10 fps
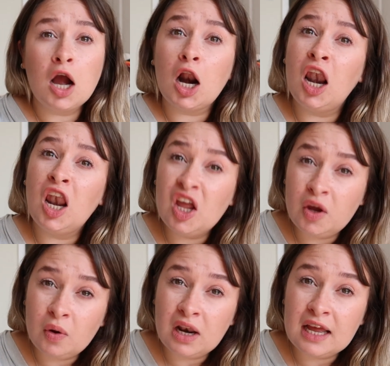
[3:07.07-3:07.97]

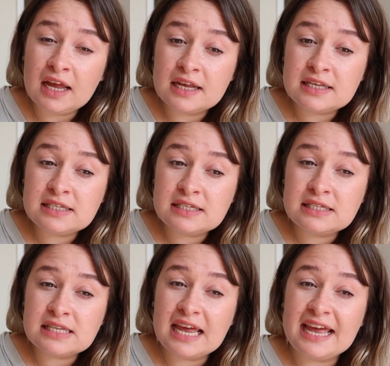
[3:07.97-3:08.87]
Clueless,
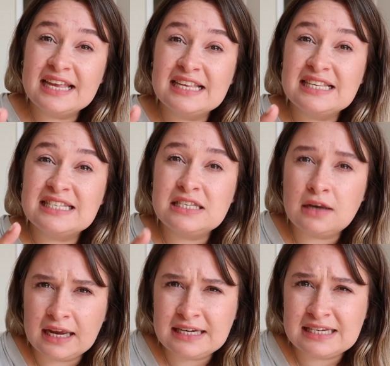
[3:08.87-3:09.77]
is
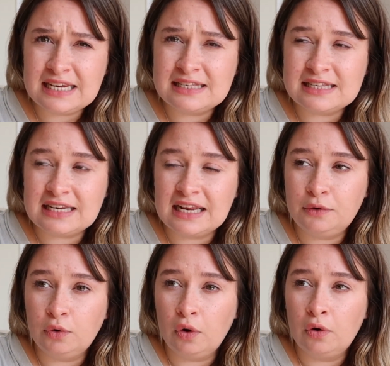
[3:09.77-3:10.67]
90s, isn't it,
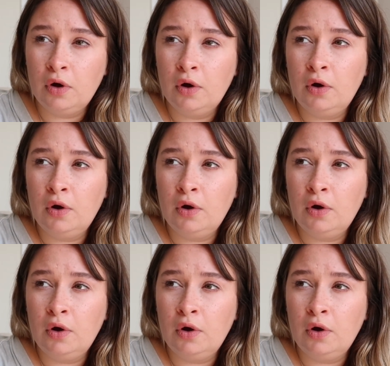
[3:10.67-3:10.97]
not